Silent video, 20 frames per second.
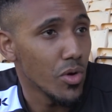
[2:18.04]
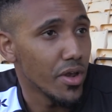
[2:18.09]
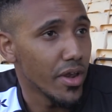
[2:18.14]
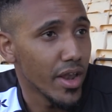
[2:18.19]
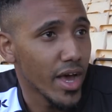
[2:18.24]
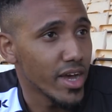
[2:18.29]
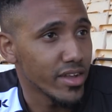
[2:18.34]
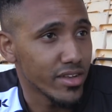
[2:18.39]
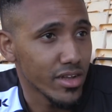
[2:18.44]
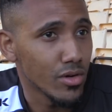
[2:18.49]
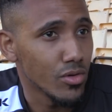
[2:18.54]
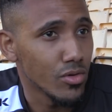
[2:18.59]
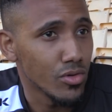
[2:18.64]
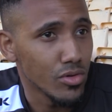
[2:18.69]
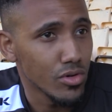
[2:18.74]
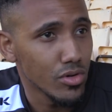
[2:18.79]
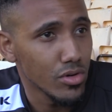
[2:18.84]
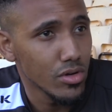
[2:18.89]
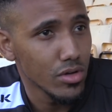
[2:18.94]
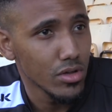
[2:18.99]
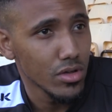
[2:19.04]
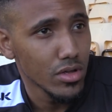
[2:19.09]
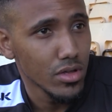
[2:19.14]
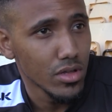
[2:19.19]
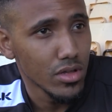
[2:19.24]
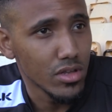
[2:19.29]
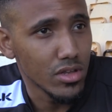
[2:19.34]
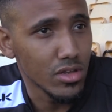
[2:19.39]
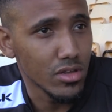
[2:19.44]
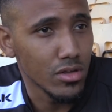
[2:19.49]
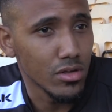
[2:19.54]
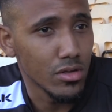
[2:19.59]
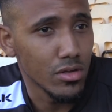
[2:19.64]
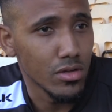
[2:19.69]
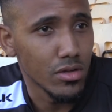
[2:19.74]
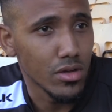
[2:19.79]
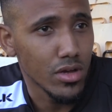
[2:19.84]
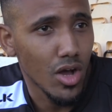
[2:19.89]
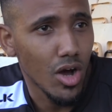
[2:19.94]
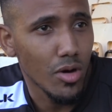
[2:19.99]
nice at all
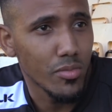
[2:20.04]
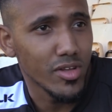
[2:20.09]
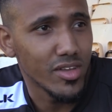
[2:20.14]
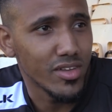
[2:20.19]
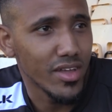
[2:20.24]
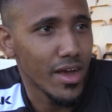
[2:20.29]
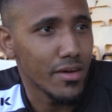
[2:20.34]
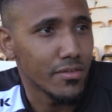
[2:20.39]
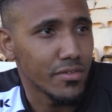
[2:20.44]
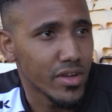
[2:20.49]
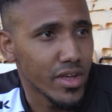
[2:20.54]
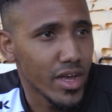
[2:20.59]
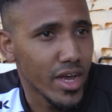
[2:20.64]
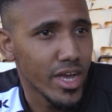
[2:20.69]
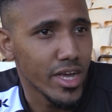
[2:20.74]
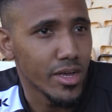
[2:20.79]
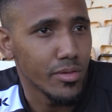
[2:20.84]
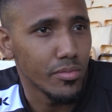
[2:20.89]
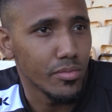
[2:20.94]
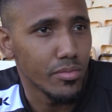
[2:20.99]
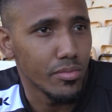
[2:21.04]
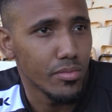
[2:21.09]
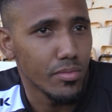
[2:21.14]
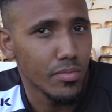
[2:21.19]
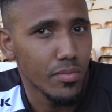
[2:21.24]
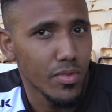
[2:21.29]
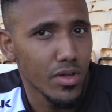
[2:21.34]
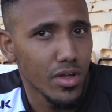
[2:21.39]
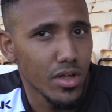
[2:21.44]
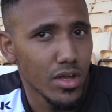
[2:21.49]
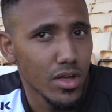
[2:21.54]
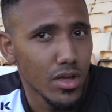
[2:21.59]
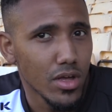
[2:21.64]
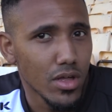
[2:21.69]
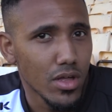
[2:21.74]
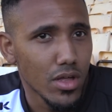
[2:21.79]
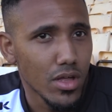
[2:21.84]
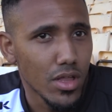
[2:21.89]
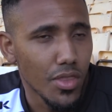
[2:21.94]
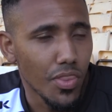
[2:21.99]
to come into every game
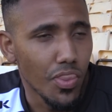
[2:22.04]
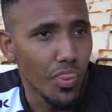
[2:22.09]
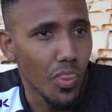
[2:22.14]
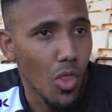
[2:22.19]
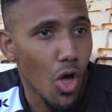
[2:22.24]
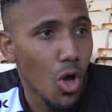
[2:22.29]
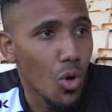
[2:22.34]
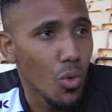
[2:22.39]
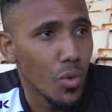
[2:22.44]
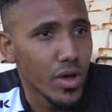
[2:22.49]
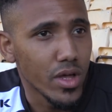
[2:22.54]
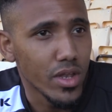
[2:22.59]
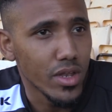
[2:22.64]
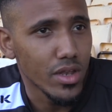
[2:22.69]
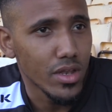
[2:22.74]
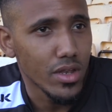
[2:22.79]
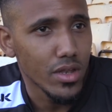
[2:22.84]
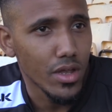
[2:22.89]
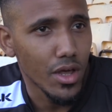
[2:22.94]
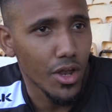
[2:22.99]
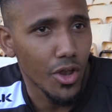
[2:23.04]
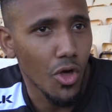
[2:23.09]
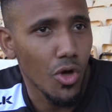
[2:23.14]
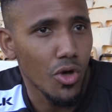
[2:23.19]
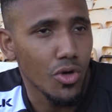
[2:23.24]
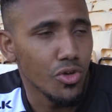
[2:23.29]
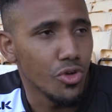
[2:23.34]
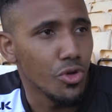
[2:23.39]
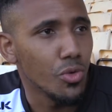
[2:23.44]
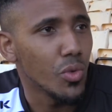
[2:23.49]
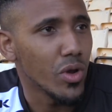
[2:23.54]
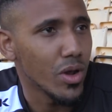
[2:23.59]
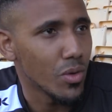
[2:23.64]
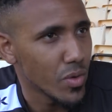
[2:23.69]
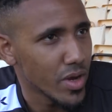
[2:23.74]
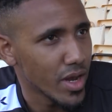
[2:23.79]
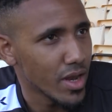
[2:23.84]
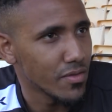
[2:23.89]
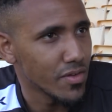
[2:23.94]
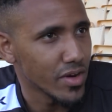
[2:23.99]
knowing, I know you want to
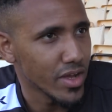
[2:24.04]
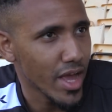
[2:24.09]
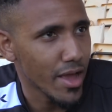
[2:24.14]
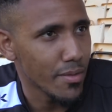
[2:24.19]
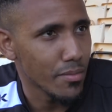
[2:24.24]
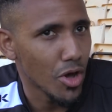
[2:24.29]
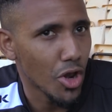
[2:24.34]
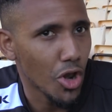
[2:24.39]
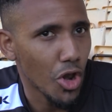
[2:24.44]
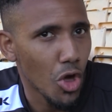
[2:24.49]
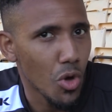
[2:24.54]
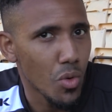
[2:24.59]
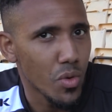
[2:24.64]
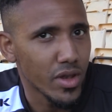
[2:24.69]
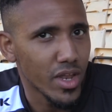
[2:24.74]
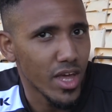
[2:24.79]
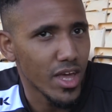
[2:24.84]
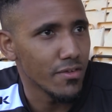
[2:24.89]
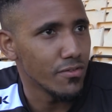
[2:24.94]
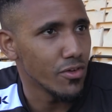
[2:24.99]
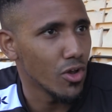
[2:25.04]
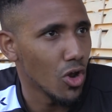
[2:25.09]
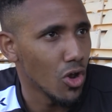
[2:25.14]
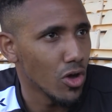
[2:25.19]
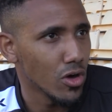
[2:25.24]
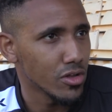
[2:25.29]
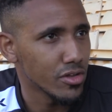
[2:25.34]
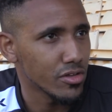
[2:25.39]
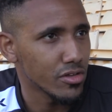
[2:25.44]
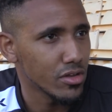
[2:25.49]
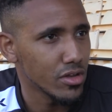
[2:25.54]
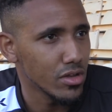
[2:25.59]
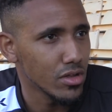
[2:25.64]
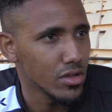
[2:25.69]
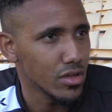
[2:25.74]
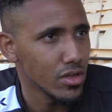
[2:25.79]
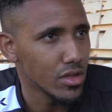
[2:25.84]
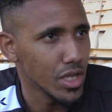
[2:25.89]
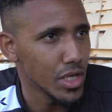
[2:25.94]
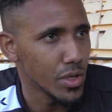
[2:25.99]
win every game, but knowing that if you lost,
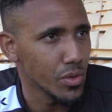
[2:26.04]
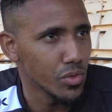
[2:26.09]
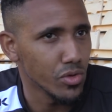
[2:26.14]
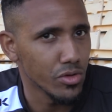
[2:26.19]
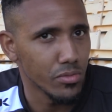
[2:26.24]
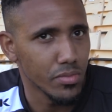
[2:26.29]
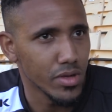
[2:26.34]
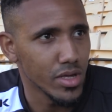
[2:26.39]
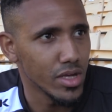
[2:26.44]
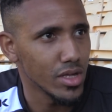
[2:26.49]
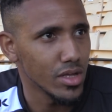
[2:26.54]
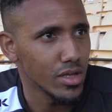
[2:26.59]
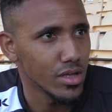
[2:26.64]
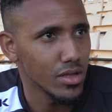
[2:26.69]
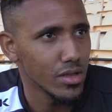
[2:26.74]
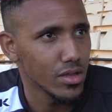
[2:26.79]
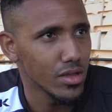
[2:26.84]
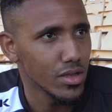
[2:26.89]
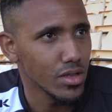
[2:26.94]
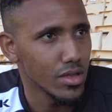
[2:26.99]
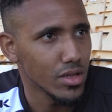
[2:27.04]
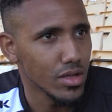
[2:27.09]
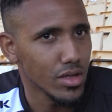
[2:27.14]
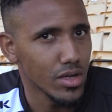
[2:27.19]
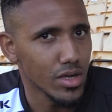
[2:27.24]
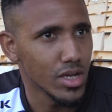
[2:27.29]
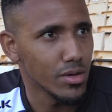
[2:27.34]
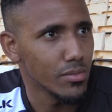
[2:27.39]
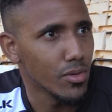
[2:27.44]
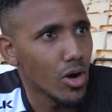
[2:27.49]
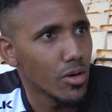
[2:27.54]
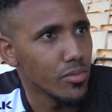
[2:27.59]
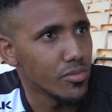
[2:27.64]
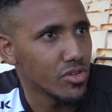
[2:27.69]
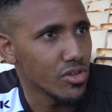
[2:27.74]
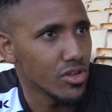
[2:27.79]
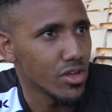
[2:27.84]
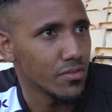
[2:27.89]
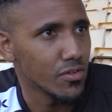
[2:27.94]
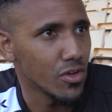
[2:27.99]
you would be in the bottom
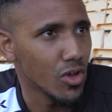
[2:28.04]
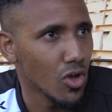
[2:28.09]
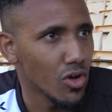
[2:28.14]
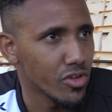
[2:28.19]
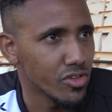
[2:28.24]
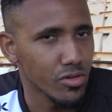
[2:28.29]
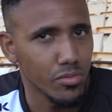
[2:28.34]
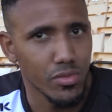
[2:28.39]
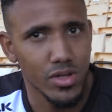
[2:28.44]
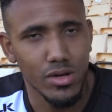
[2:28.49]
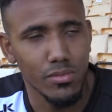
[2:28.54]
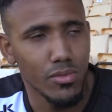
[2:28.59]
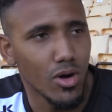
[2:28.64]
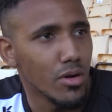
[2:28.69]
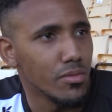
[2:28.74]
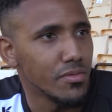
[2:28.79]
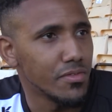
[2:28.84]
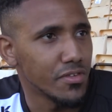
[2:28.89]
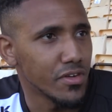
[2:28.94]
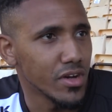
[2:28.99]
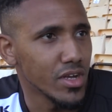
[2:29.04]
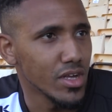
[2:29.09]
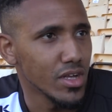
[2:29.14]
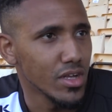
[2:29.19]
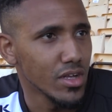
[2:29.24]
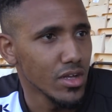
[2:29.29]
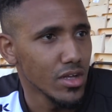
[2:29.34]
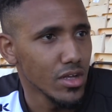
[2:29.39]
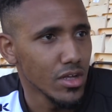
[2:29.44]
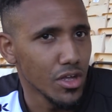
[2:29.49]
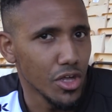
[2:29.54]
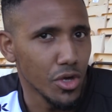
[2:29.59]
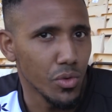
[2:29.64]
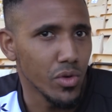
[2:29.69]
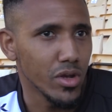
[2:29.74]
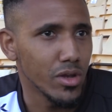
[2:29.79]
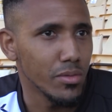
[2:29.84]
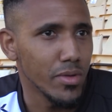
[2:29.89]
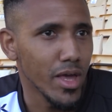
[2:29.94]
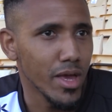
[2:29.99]
two. If you lost, you'll be in the bottom three. You
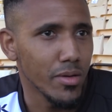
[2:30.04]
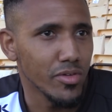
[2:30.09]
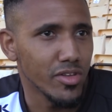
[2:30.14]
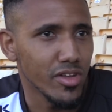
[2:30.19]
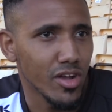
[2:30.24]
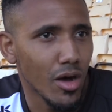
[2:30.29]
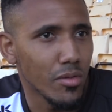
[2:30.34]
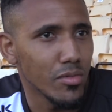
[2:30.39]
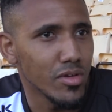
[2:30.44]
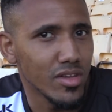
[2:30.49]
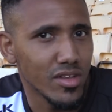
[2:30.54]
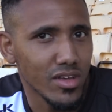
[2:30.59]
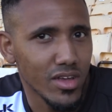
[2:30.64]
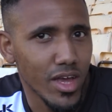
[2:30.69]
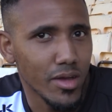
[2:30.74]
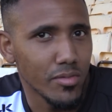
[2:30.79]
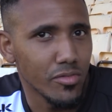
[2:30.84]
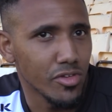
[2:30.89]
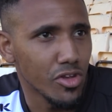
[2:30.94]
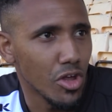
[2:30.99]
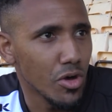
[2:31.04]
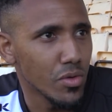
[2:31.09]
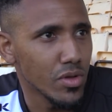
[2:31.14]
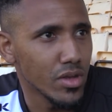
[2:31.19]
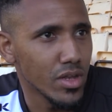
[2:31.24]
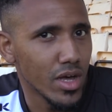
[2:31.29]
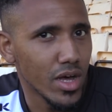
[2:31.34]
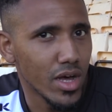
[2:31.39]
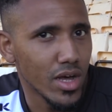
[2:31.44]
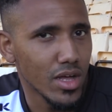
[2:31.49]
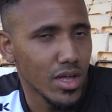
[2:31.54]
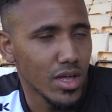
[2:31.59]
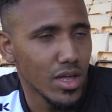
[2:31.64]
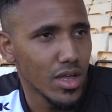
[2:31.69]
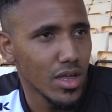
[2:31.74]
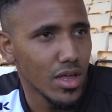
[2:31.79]
want to be able to come into games knowing that